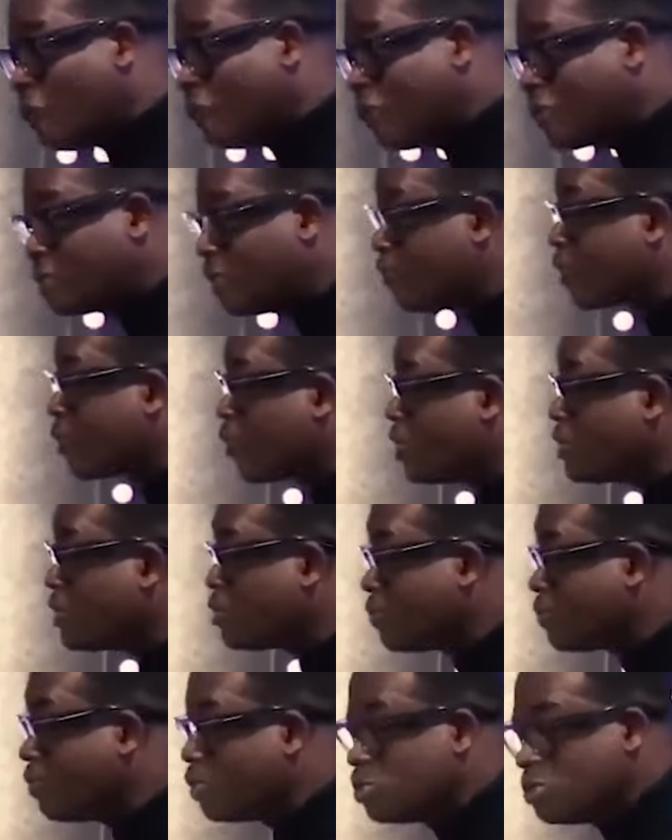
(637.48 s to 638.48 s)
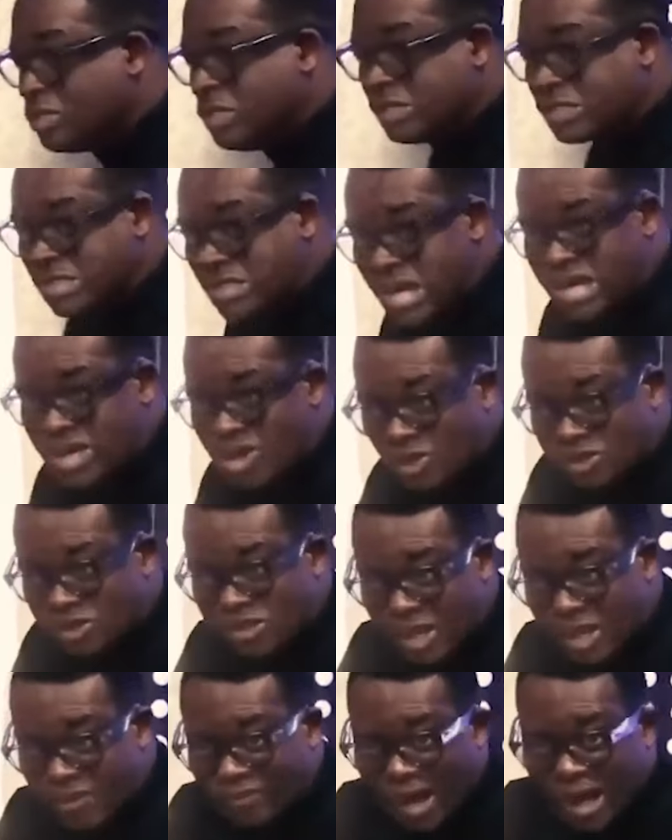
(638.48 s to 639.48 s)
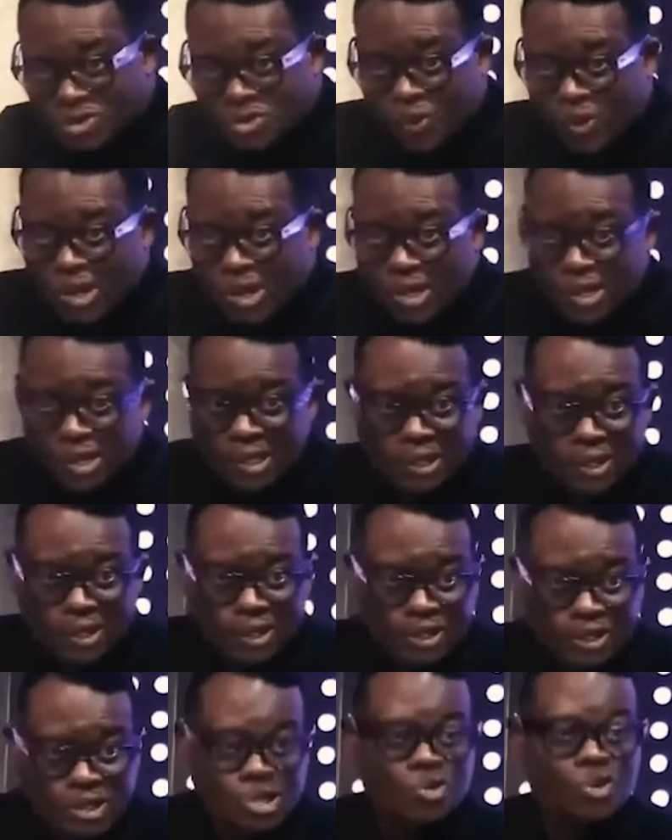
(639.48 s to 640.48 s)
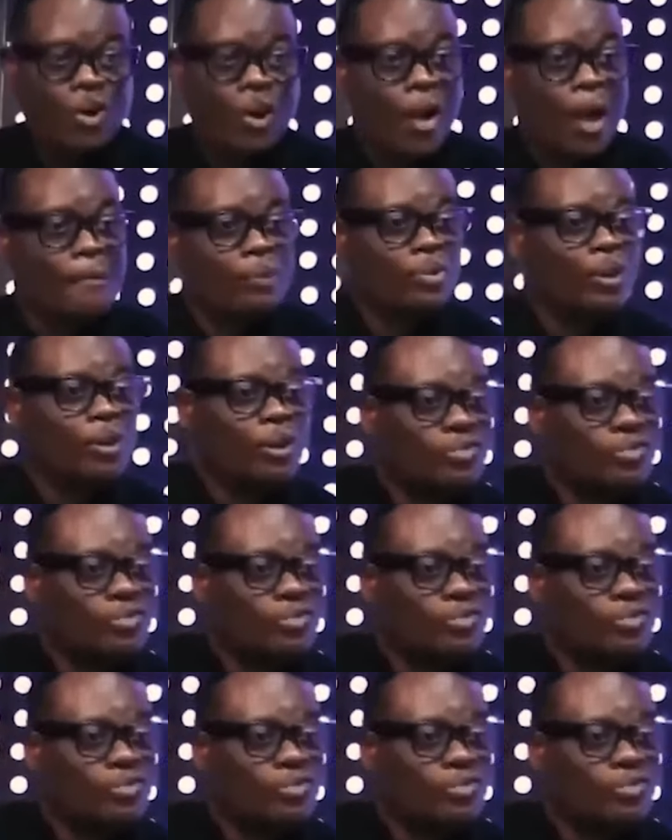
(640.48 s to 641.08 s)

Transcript: pick the frequencies of God. You didn't train yourself that way. It will not happen all of a